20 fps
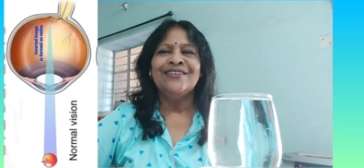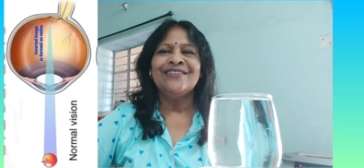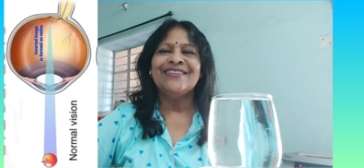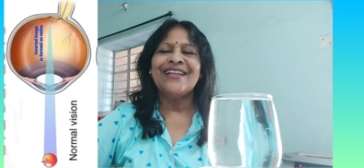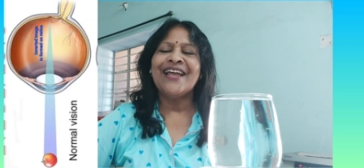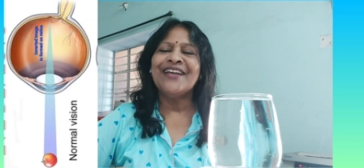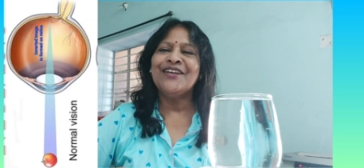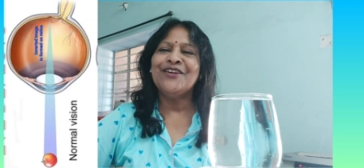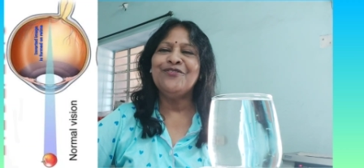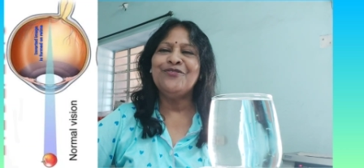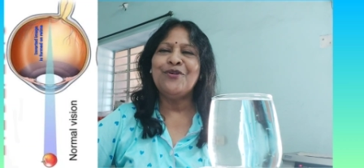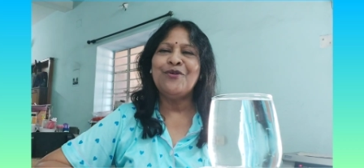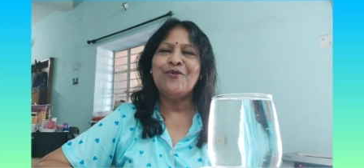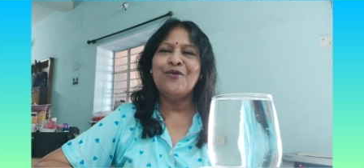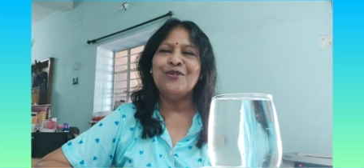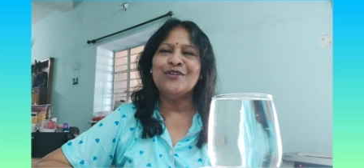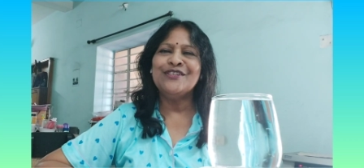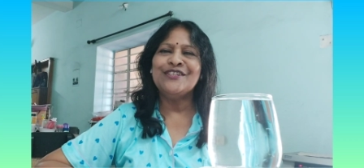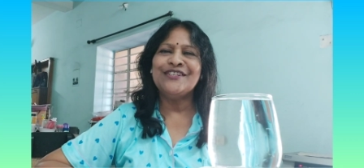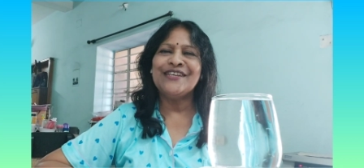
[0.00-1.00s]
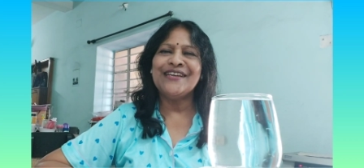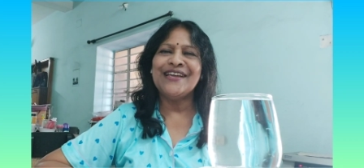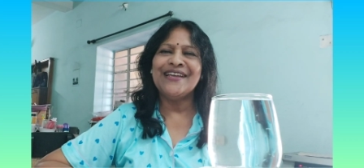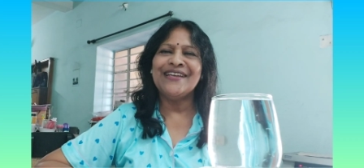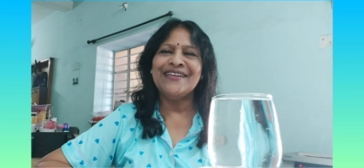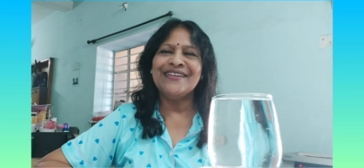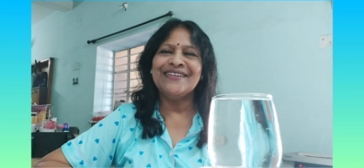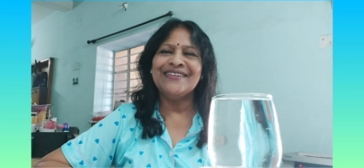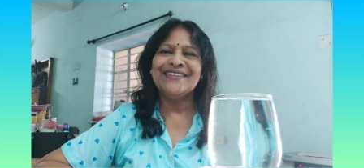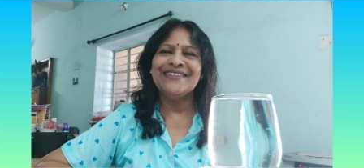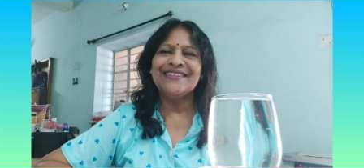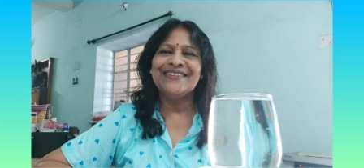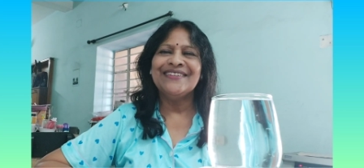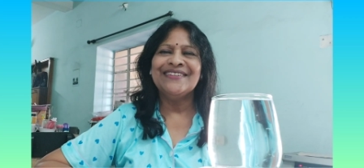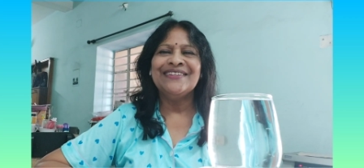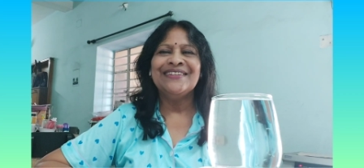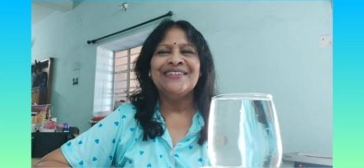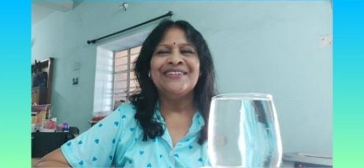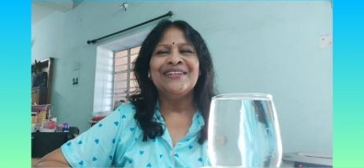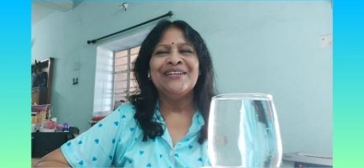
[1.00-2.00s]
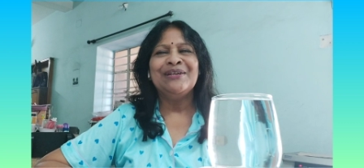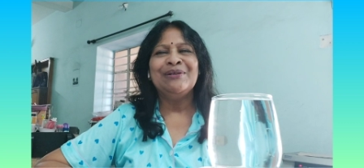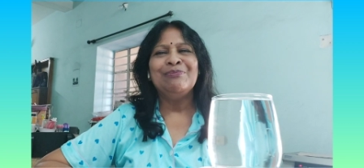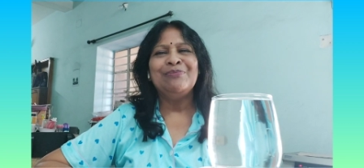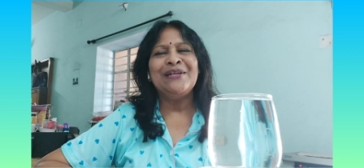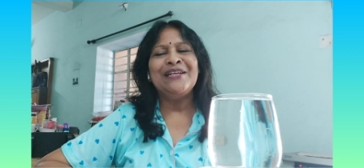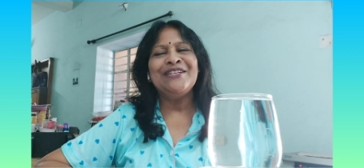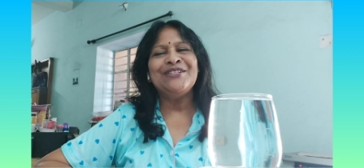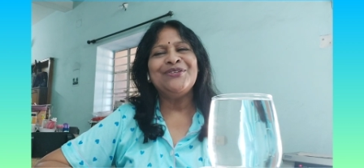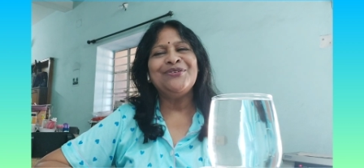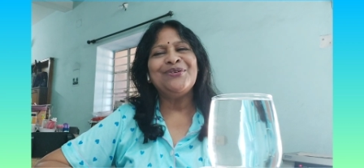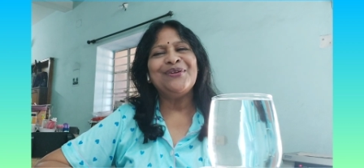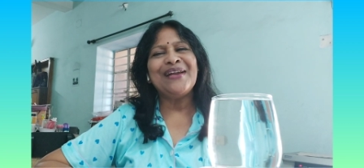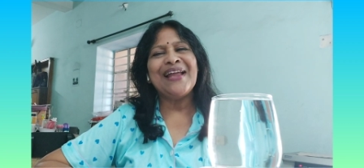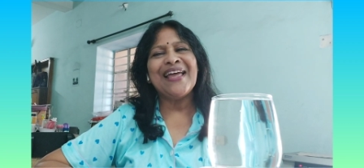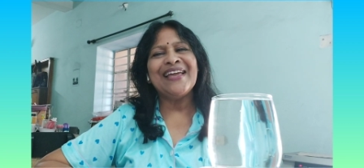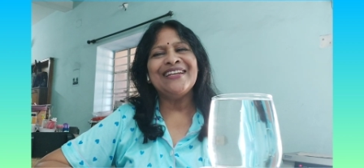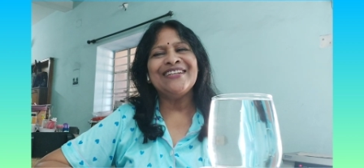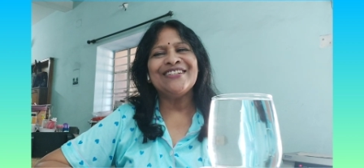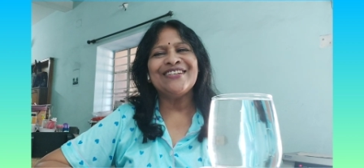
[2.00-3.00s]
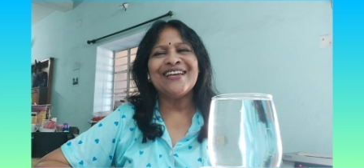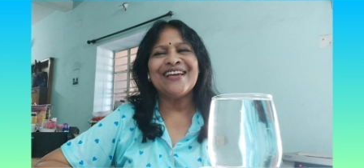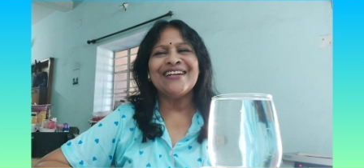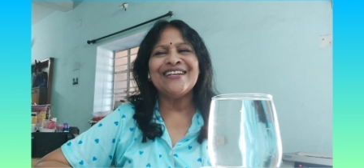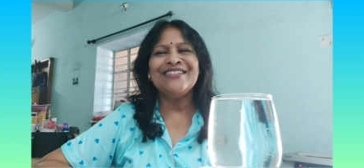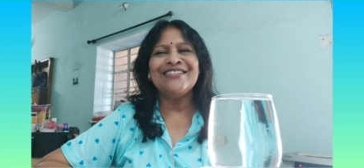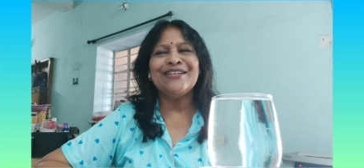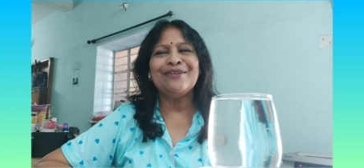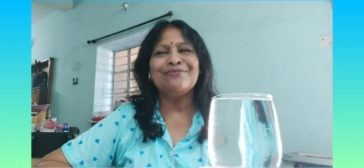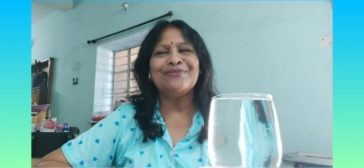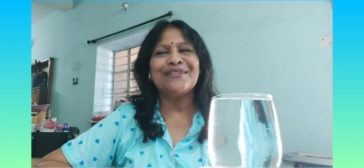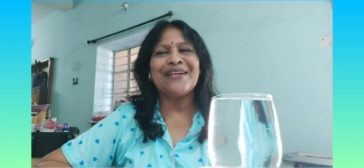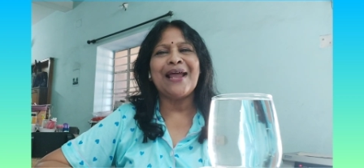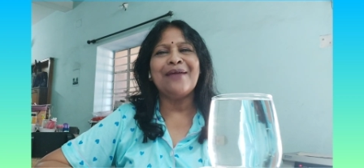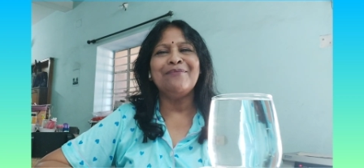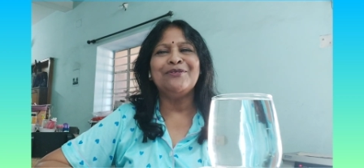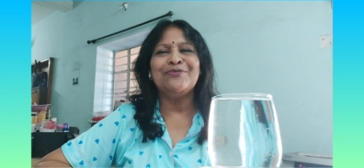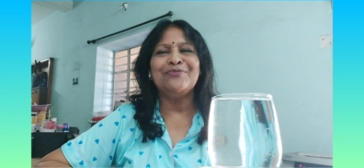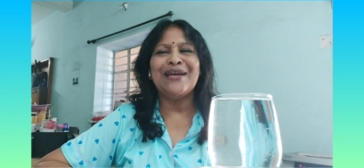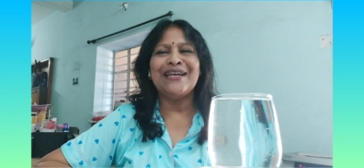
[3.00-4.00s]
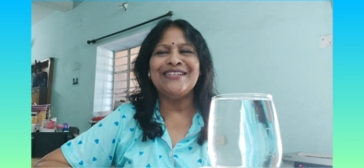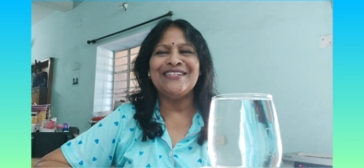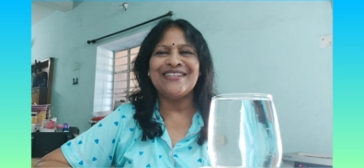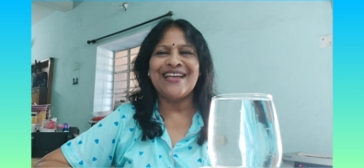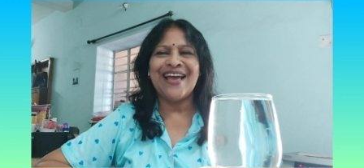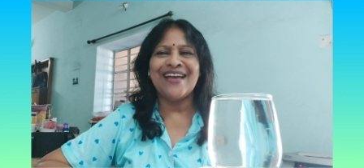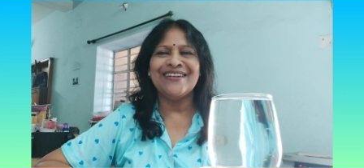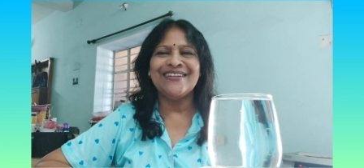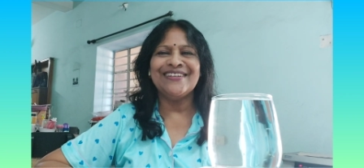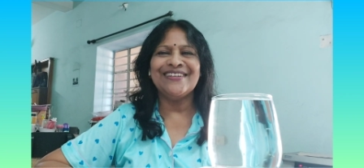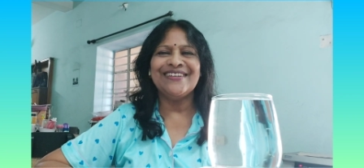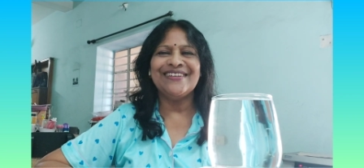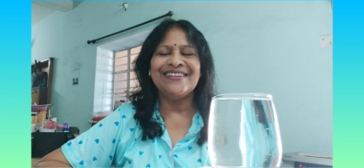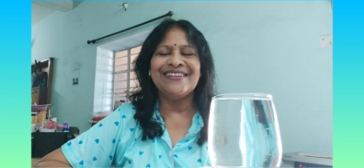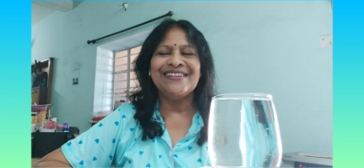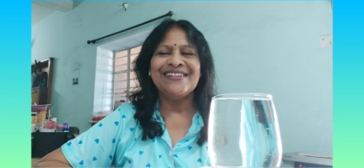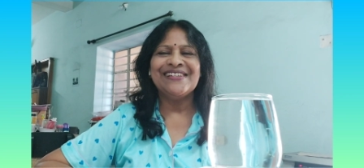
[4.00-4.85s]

Thank you for watching. Please do like, share and subscribe to my channel.